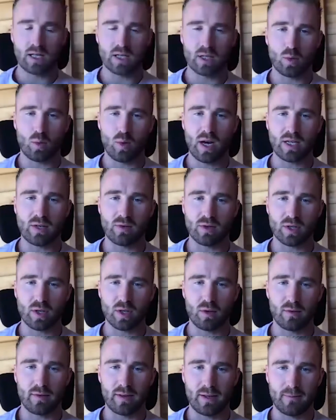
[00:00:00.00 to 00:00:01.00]
is a way to
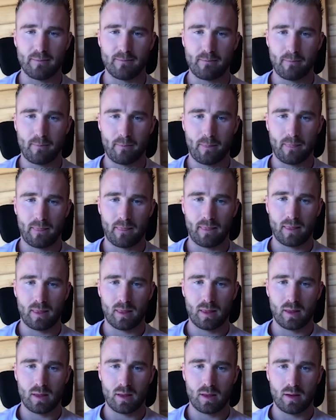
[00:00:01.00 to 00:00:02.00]
resolve it.
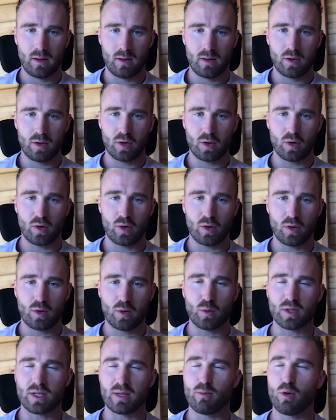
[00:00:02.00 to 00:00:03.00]
Yeah, exactly.
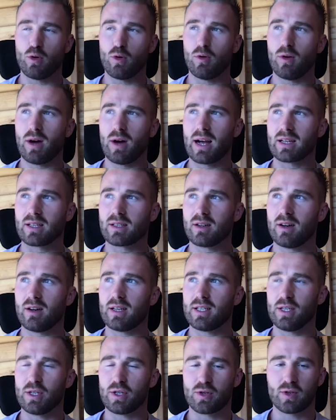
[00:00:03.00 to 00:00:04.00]
Causing more
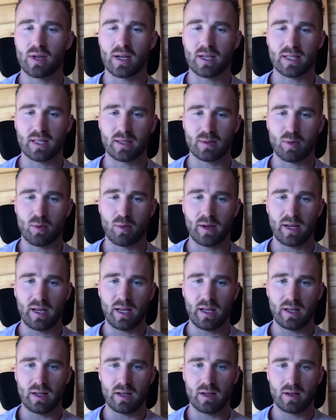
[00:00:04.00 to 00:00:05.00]
anxiety and stress than is probably
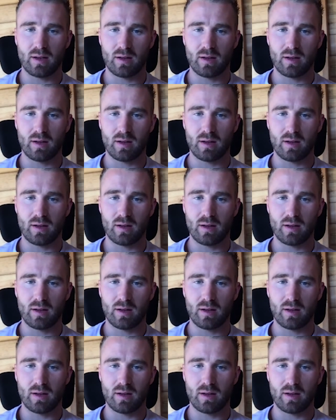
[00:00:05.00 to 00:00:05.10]
needed.